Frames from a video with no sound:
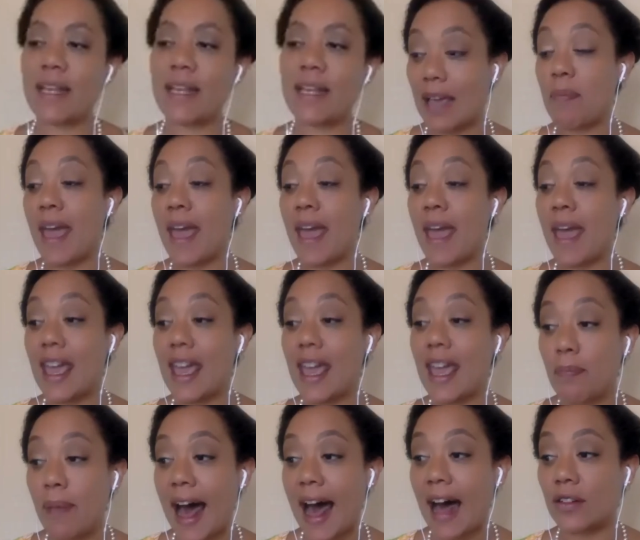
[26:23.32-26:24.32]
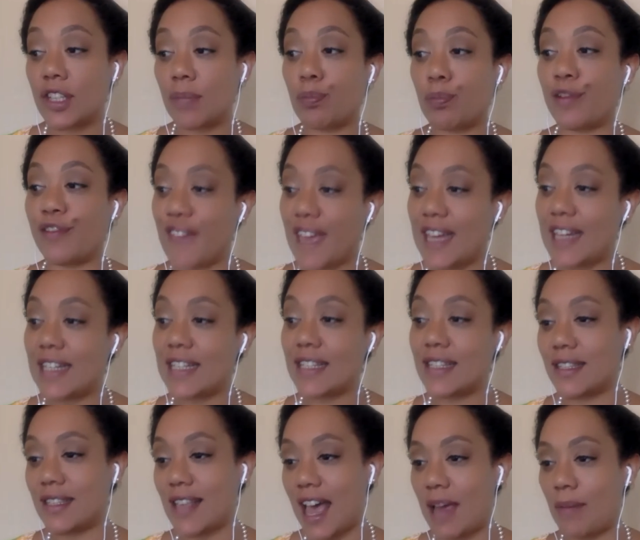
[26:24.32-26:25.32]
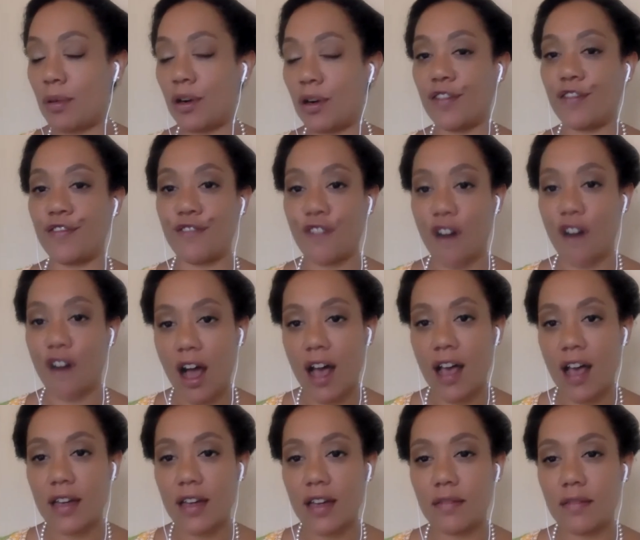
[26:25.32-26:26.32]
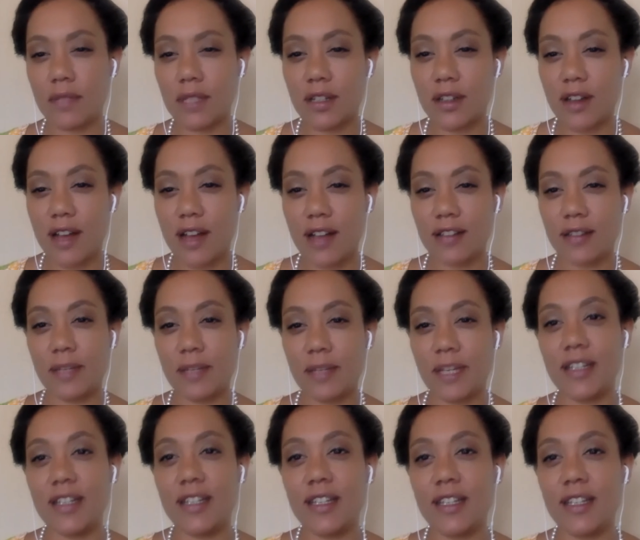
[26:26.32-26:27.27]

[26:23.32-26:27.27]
like PayPal to prevent cyber fraud, Mr. Ellerman?